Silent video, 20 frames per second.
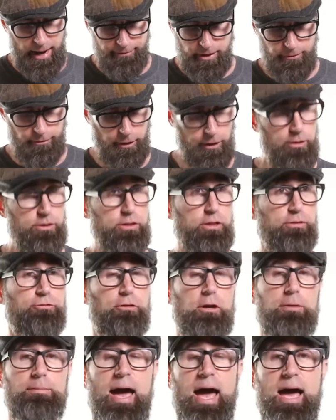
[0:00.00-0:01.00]
I've never used the
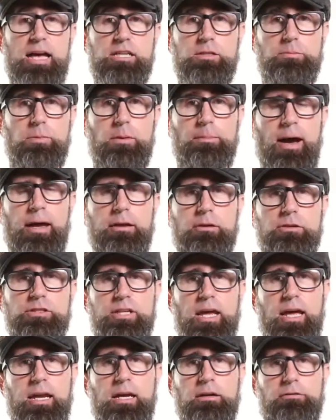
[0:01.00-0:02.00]
free mask, but my
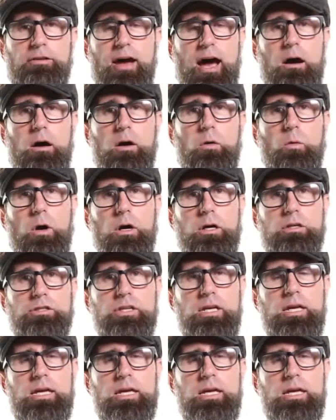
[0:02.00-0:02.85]
understanding of how it works